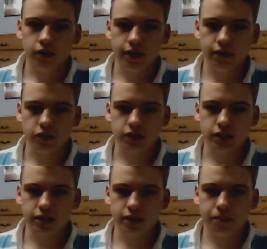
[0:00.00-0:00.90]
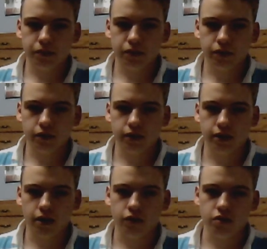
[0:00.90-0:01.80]
and they're asleep,
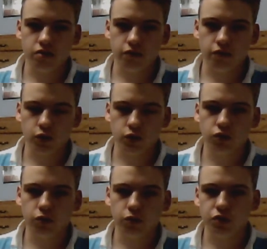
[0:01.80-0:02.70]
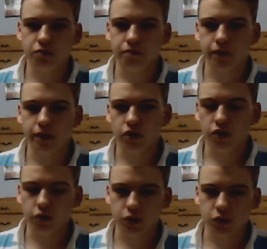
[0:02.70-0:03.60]
other than Reversal, which might not
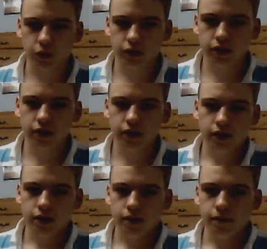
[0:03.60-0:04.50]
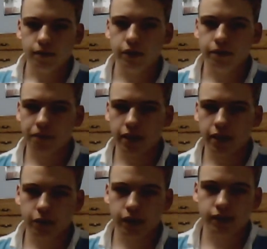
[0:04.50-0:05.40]
always work. But
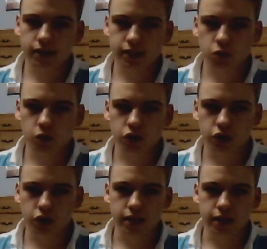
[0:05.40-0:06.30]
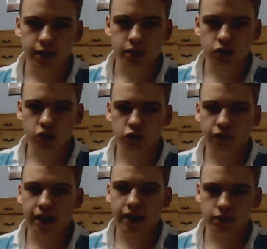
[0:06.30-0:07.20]
anyway, I think this one's a good deck. It's just
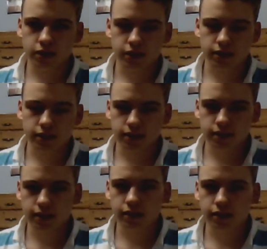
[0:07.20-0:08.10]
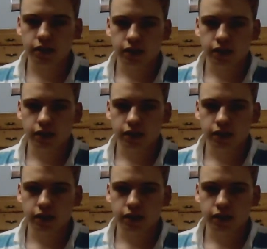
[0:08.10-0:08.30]
fast, it's consistent.